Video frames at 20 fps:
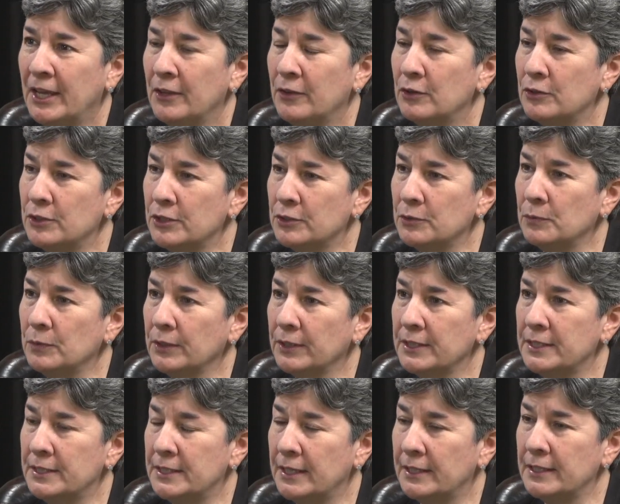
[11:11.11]
They're just
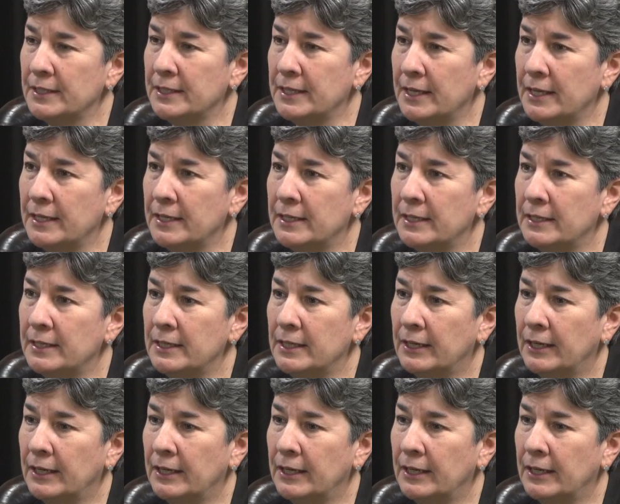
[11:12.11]
really dedicated.